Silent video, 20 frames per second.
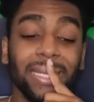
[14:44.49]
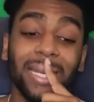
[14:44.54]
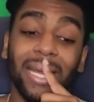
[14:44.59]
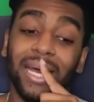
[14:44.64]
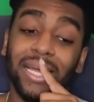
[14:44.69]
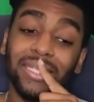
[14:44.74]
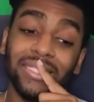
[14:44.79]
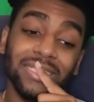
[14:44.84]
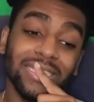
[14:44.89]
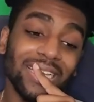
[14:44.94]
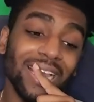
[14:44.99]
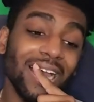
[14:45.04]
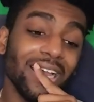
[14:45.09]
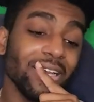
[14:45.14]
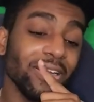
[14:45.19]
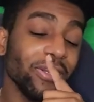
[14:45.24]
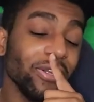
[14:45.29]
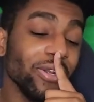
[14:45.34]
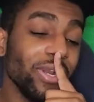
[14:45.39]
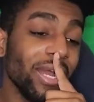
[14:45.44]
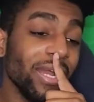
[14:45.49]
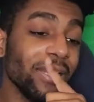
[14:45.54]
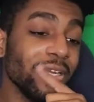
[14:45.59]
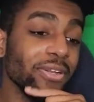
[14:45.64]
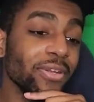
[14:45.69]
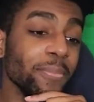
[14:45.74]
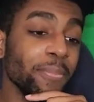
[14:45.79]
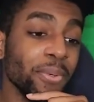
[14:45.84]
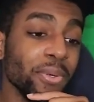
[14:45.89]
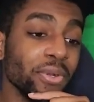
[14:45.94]
honestly, I
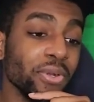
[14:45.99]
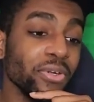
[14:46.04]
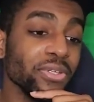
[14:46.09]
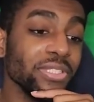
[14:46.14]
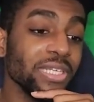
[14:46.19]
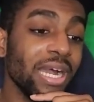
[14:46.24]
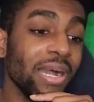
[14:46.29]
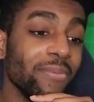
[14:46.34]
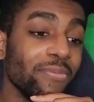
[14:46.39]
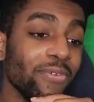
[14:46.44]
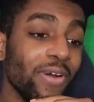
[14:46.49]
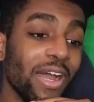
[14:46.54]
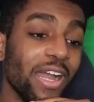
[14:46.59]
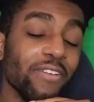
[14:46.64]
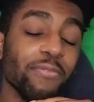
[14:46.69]
could put her top 5.